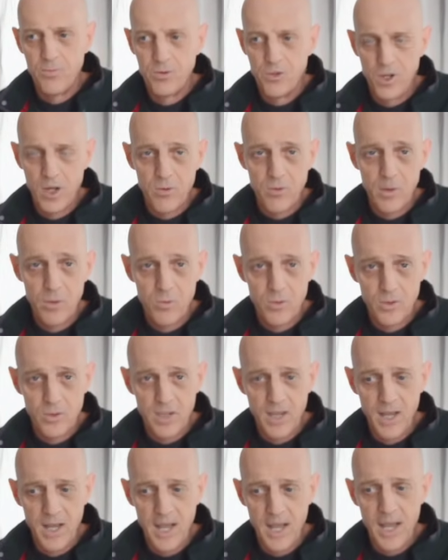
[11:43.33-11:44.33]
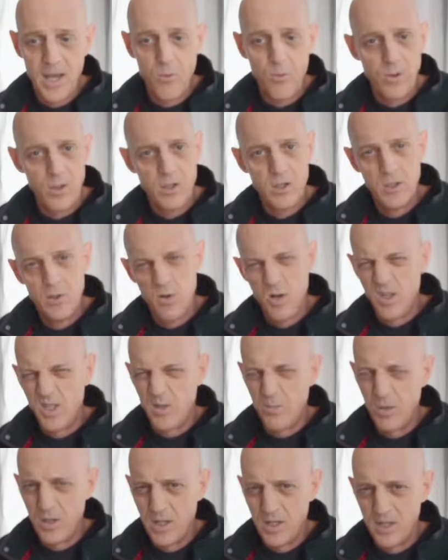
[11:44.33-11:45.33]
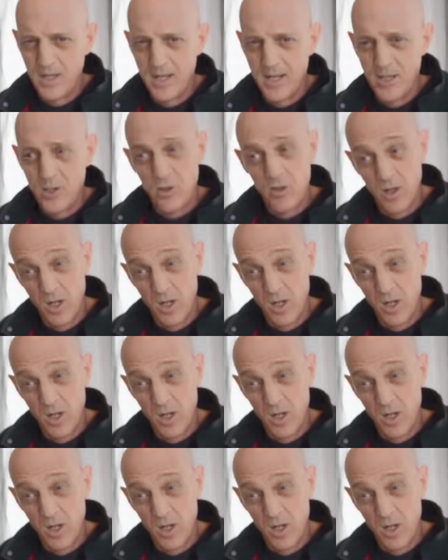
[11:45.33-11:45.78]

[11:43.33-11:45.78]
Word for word: generally will say, hey, we're going to do all these blood tests.